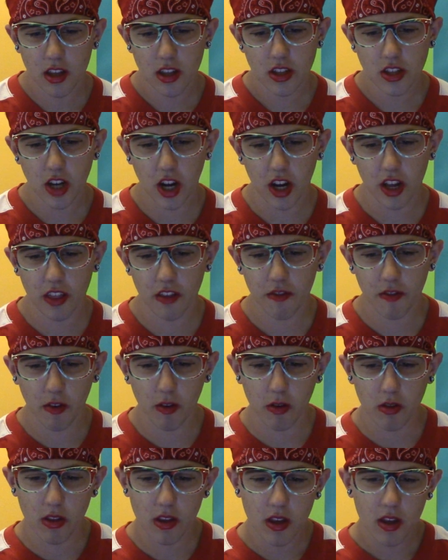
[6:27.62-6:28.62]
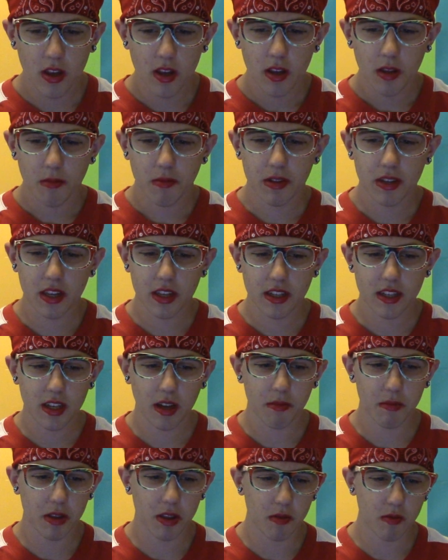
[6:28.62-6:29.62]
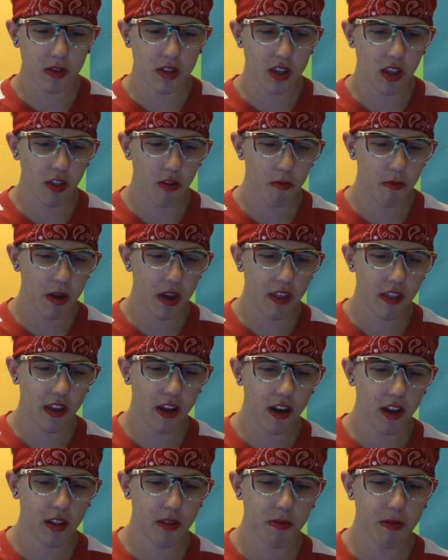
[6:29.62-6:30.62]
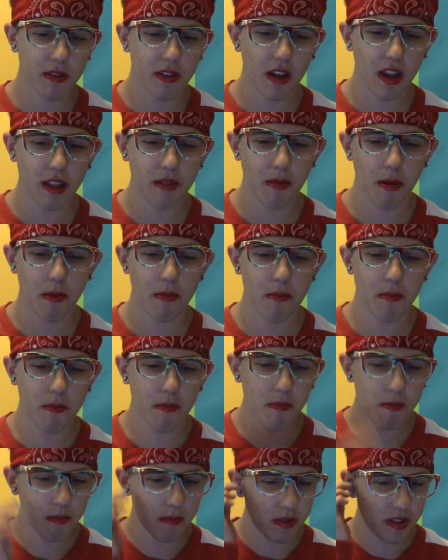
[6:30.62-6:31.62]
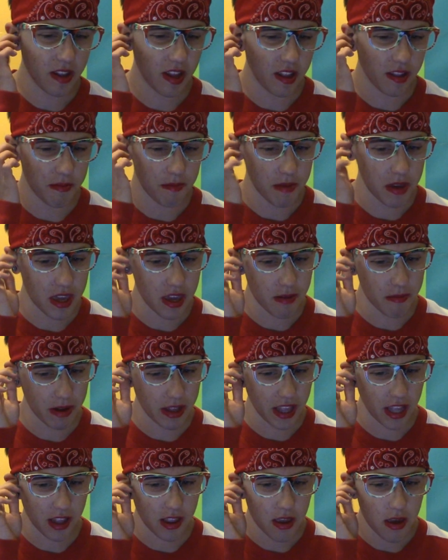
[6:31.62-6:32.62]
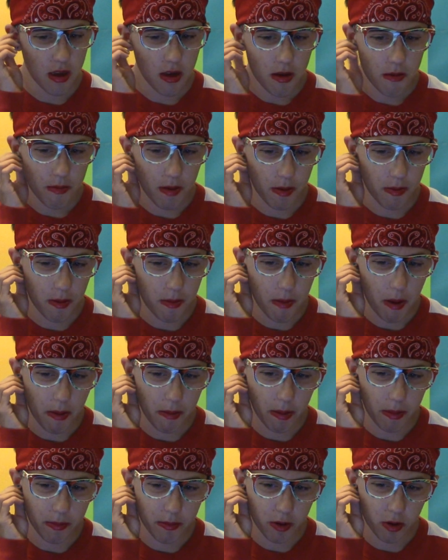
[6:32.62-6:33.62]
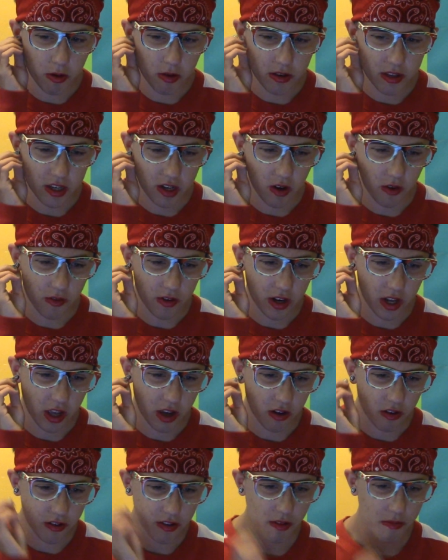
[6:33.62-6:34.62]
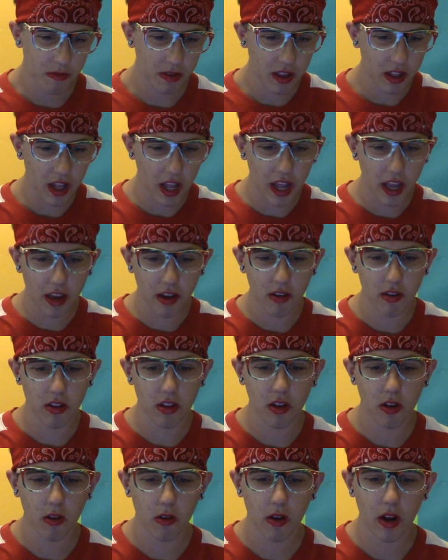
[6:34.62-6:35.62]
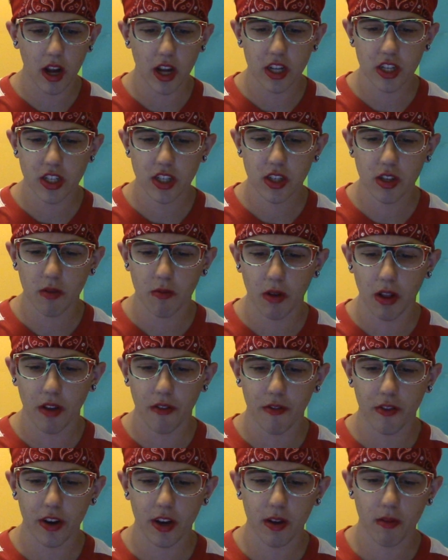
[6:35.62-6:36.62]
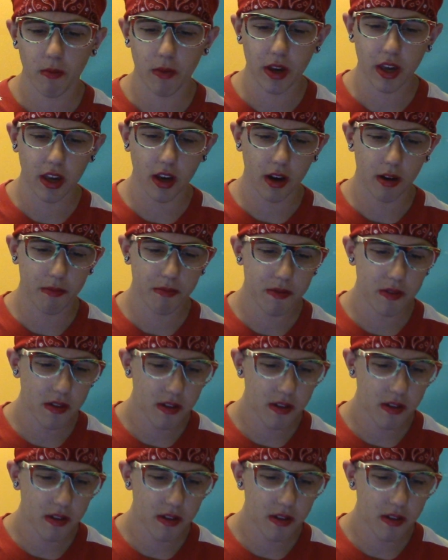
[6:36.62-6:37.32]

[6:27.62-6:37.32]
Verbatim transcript: talk on the phone. Please tell me there was another man in the house besides my besides me and my dad. Maybe my mom grew a dick overnight or something. I don't know. I just don't want to freaking wake up.